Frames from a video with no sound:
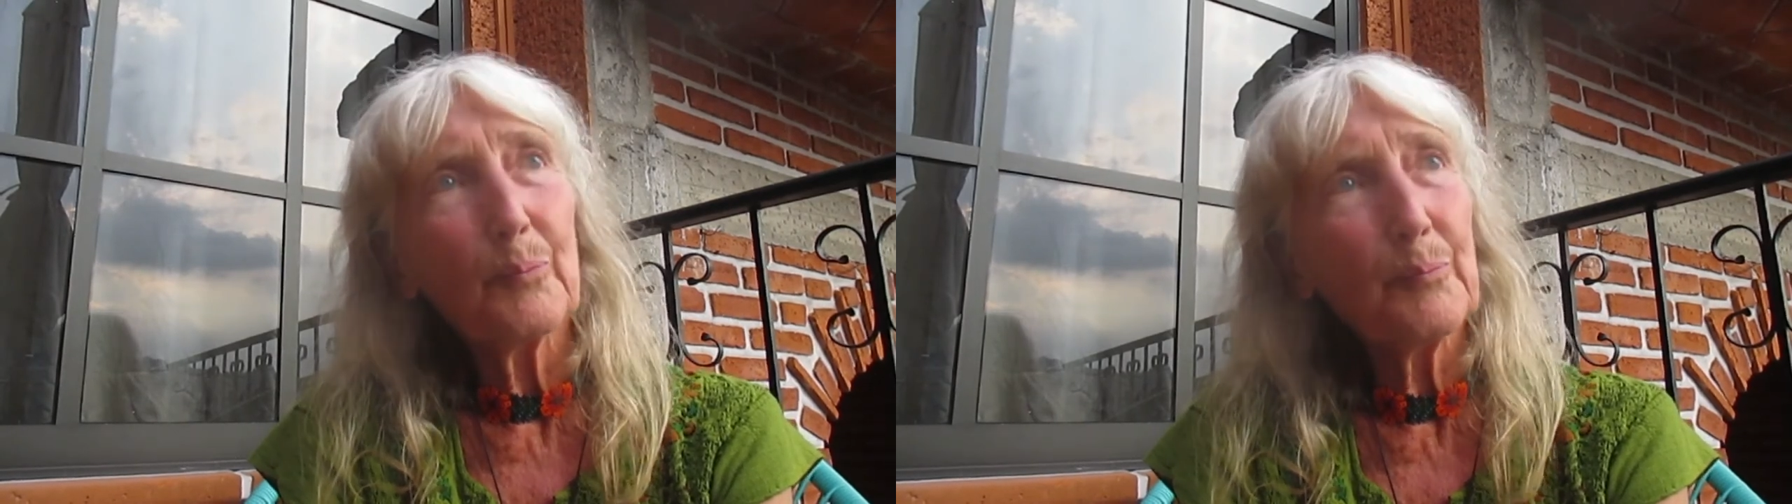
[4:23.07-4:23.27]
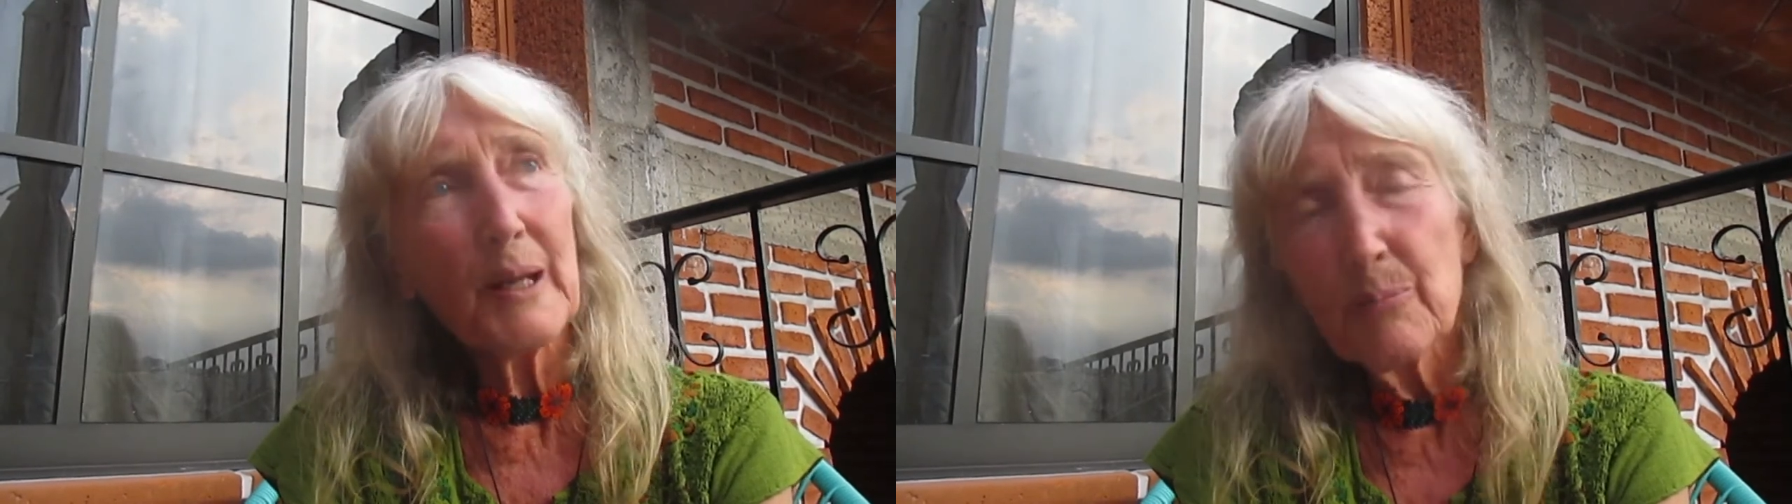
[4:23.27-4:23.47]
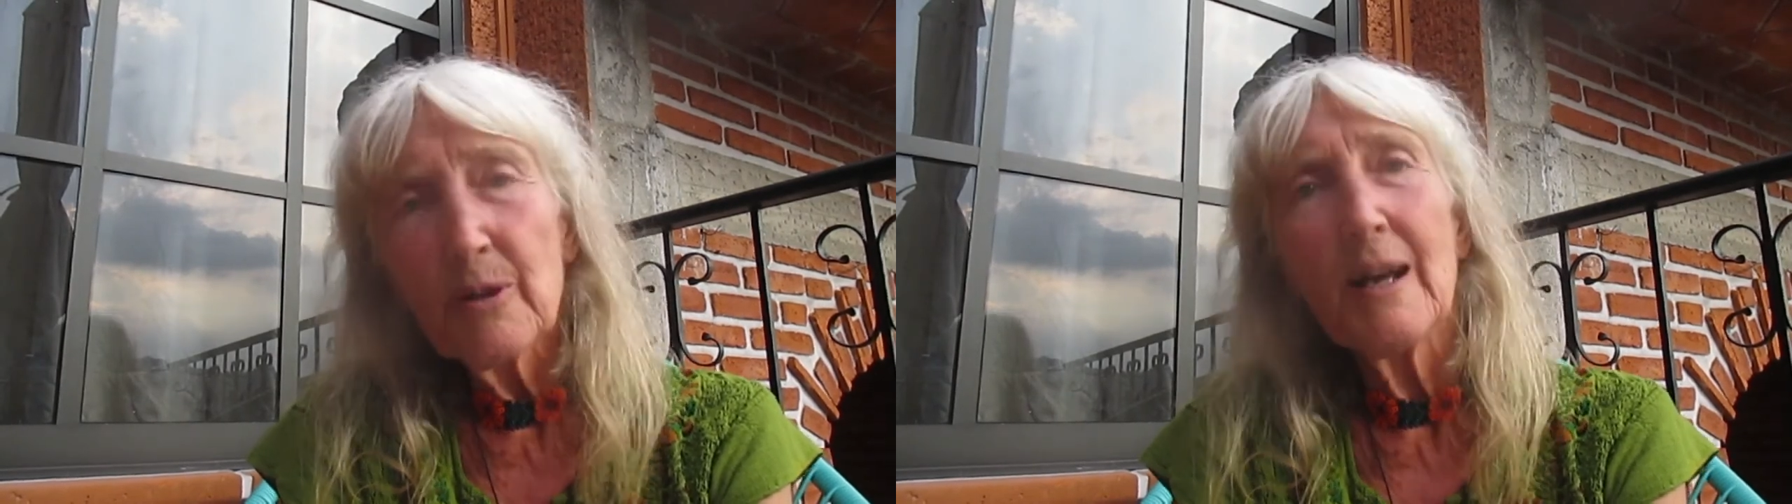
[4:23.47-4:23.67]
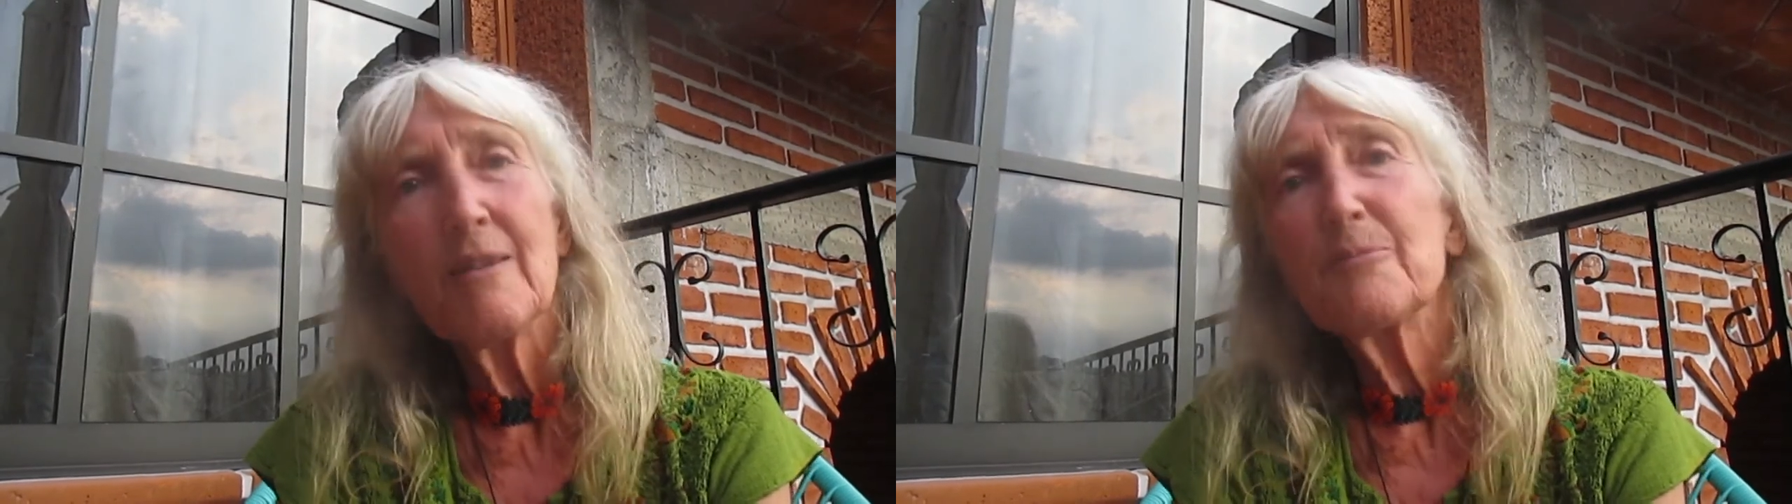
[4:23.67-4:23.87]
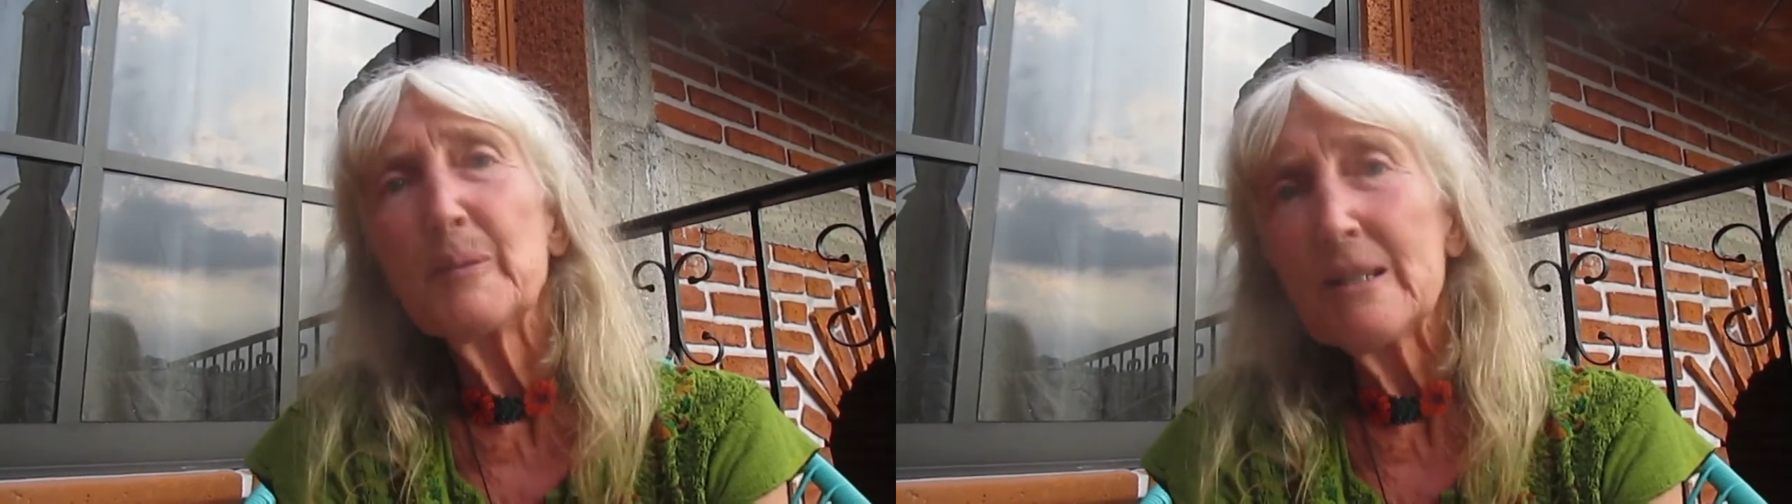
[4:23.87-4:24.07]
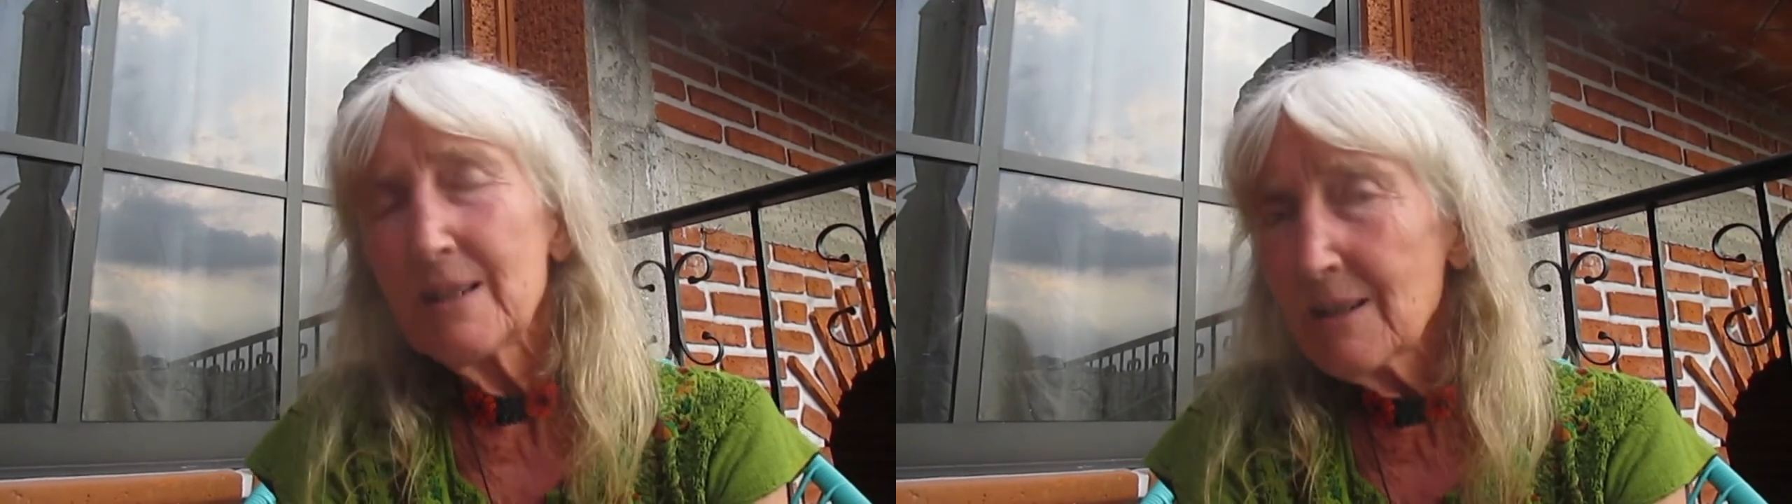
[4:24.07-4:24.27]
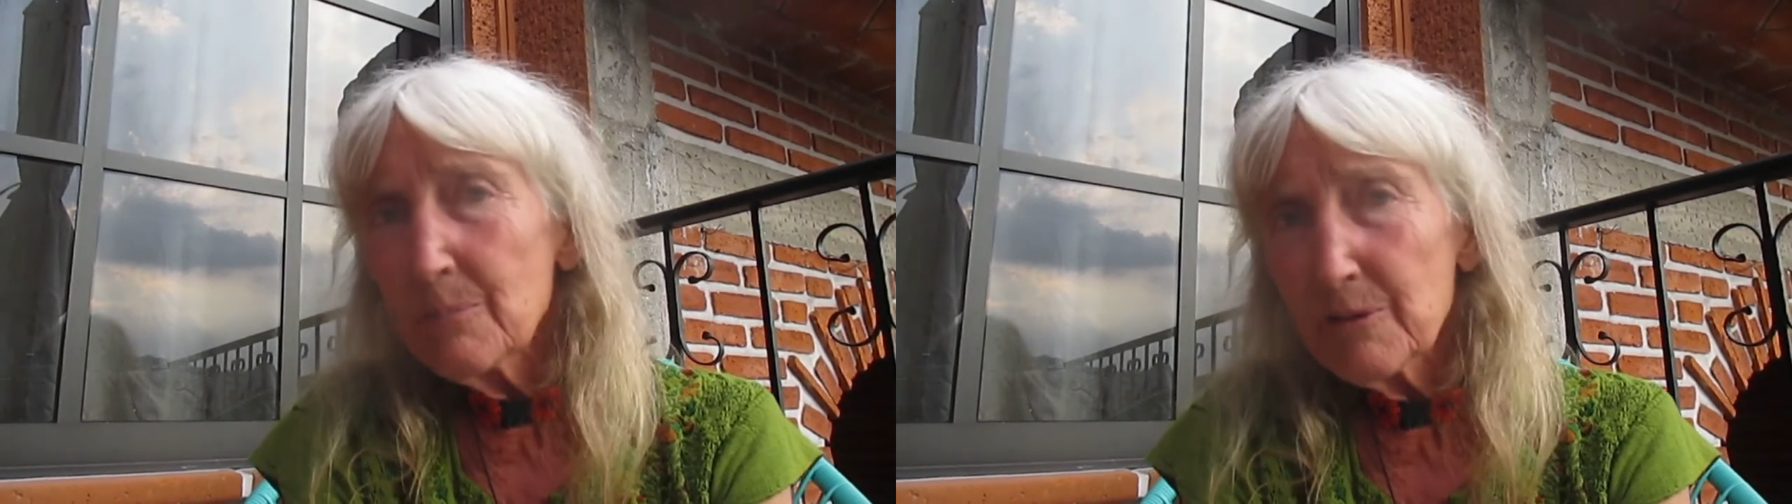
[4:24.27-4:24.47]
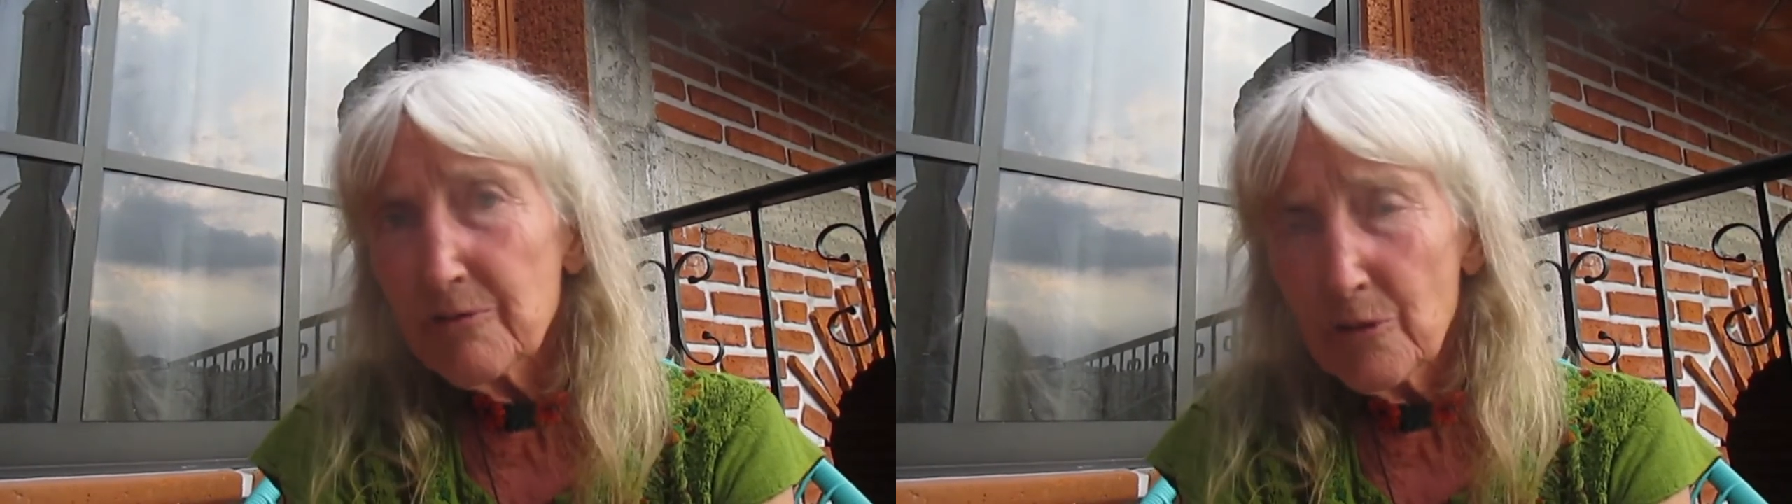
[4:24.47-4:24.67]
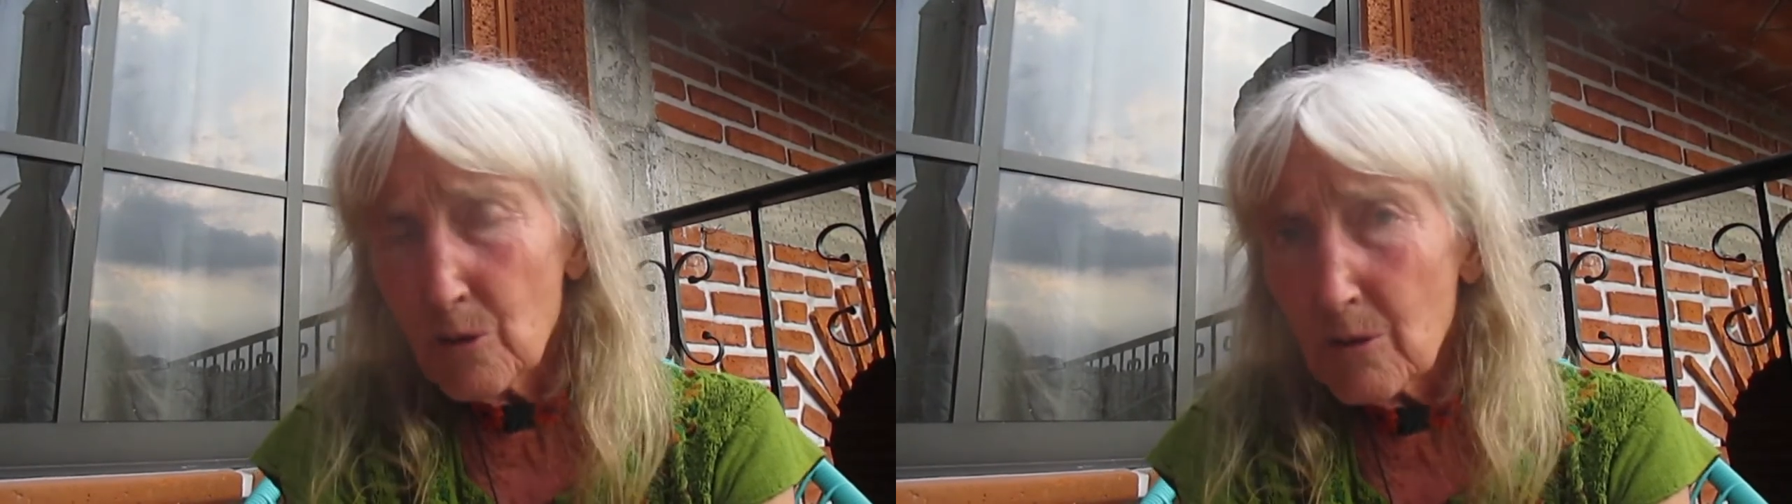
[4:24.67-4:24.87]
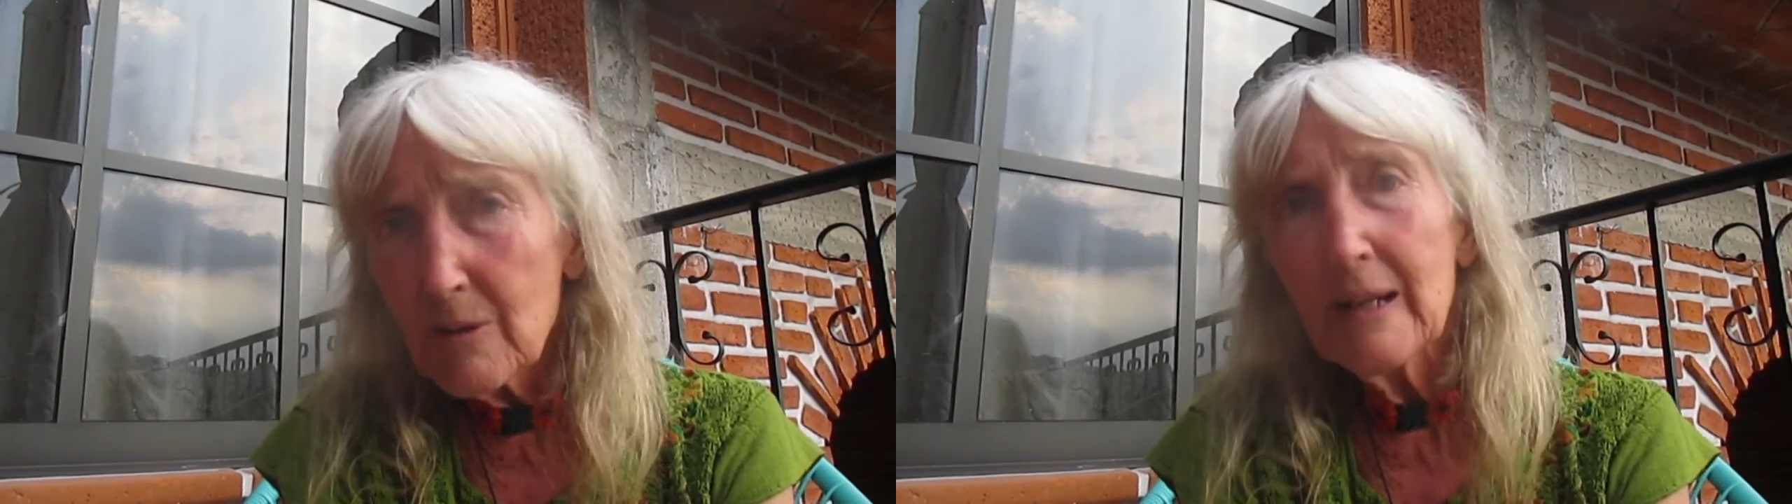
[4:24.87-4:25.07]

people have been here before